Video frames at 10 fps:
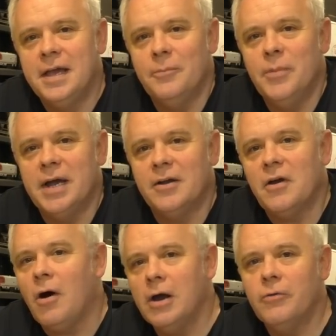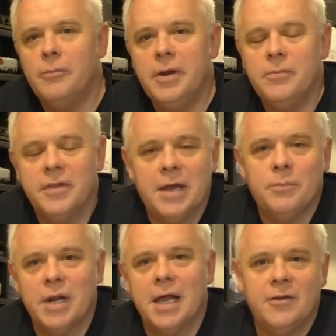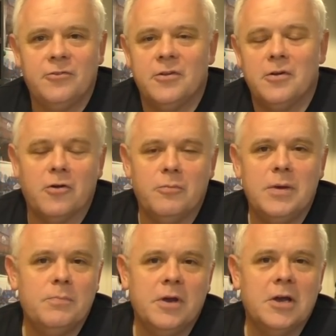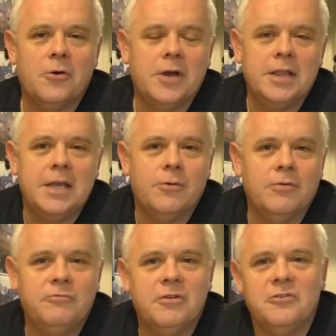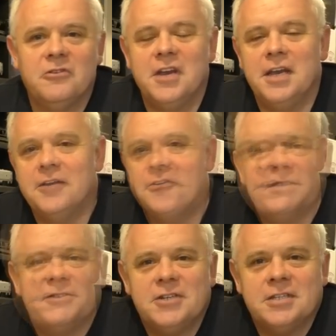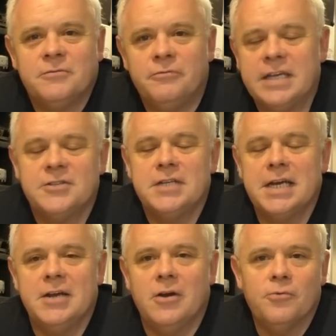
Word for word: about, I remember that place and I remember going there and visiting it. It's just fascinating.